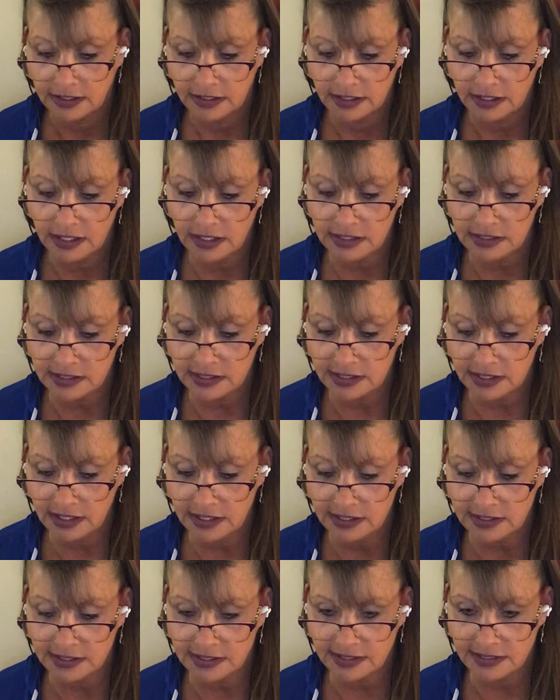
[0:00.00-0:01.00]
is
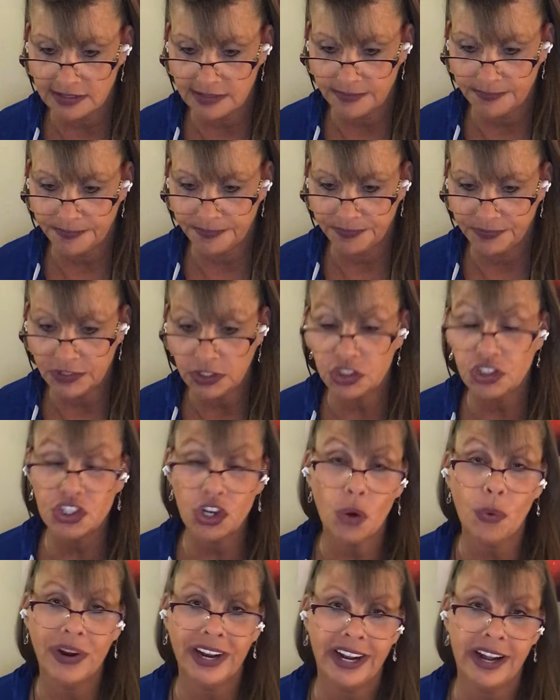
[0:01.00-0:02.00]

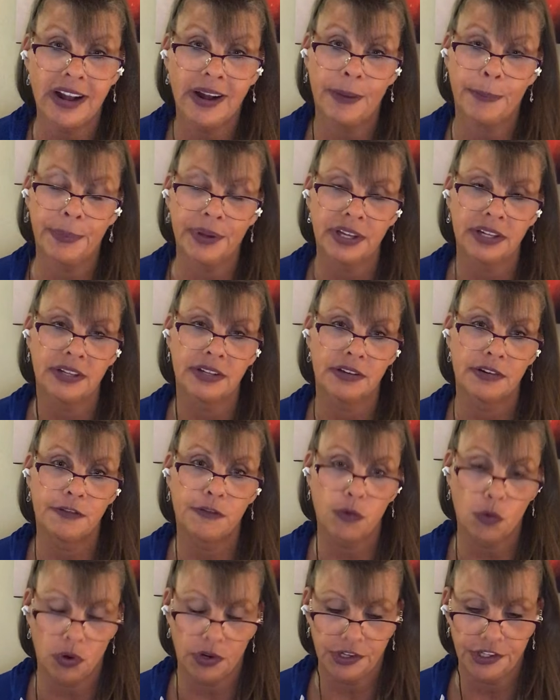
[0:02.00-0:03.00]
showing up
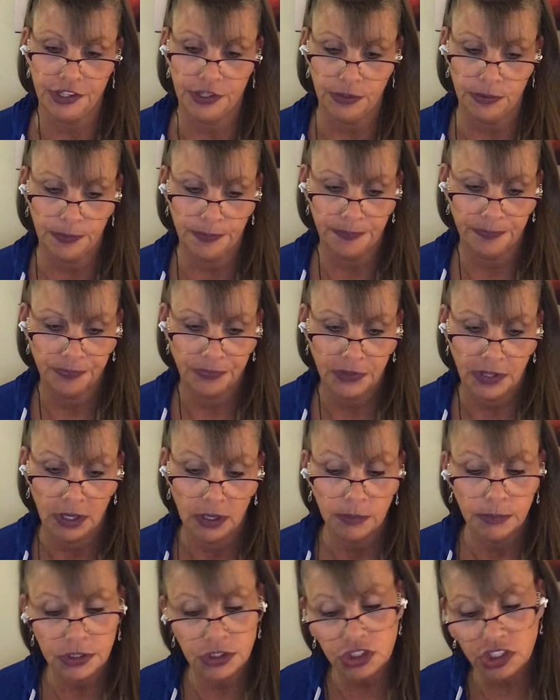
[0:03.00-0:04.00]
for you.
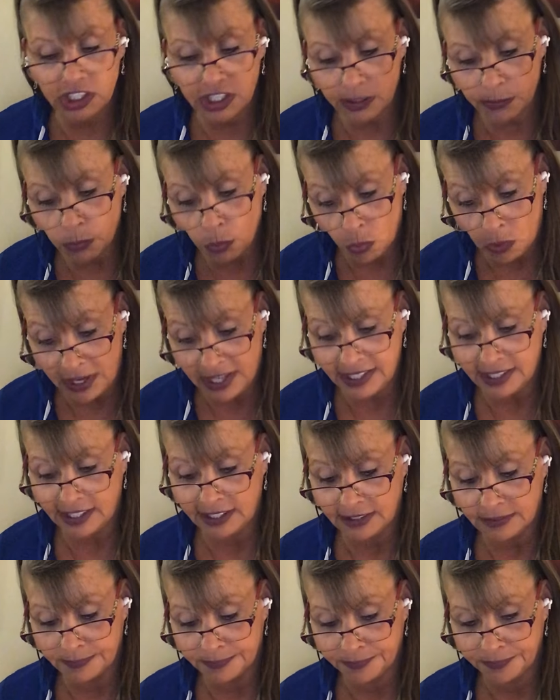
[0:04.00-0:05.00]
But you keep
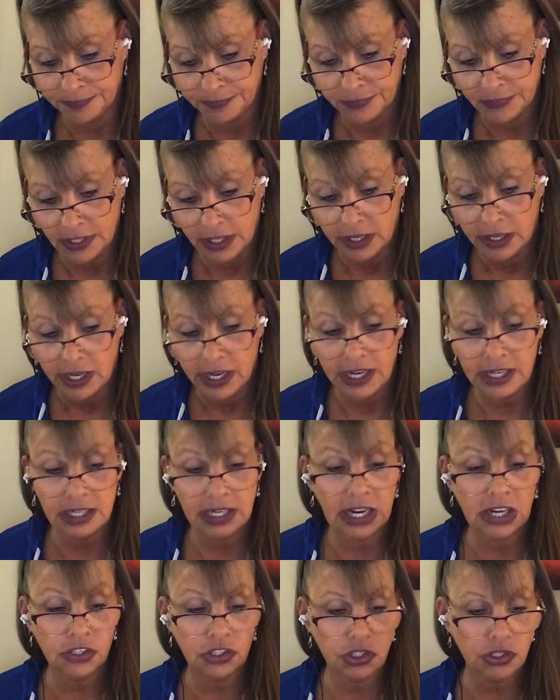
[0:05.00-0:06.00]
waiting. And
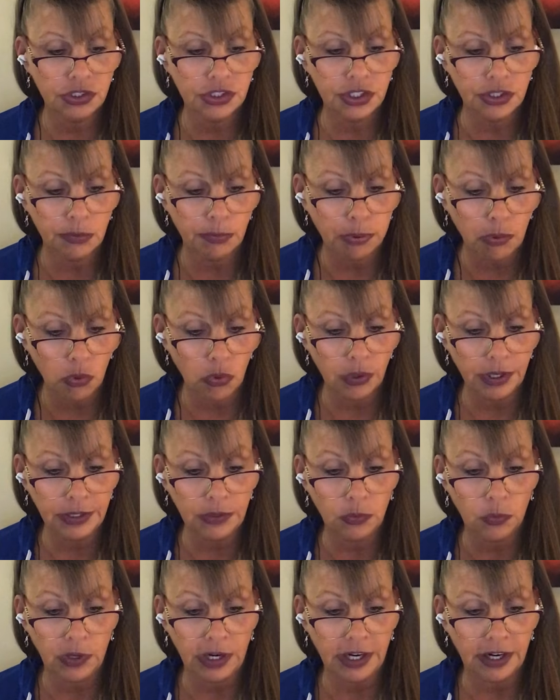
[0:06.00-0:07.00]
now you're to the
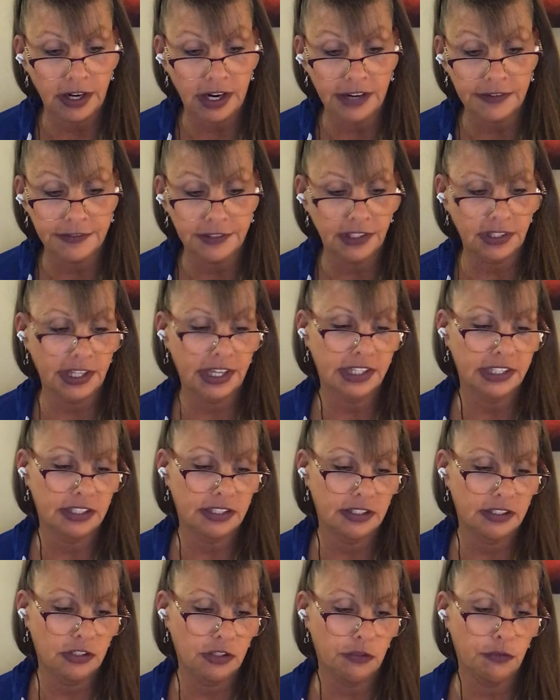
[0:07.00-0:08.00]
point where I feel that
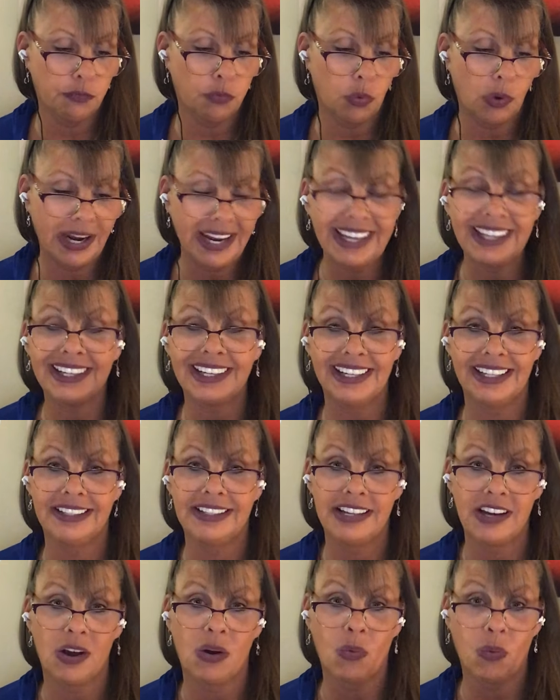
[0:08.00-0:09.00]
you've
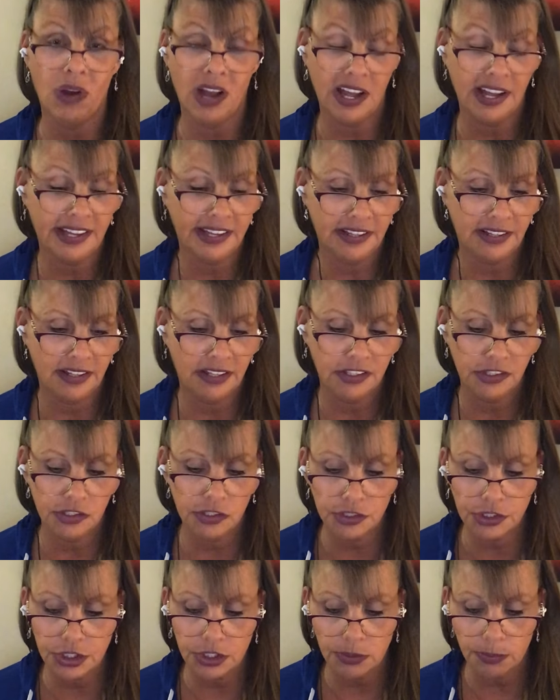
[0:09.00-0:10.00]
waited a while.
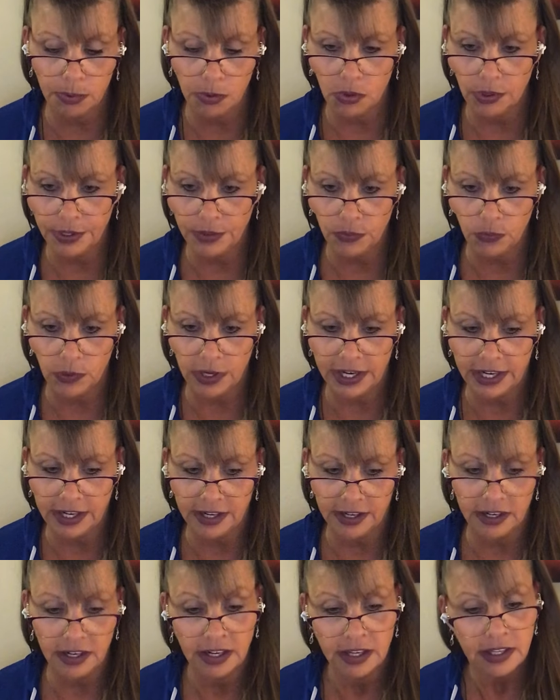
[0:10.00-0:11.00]
You're to the point where,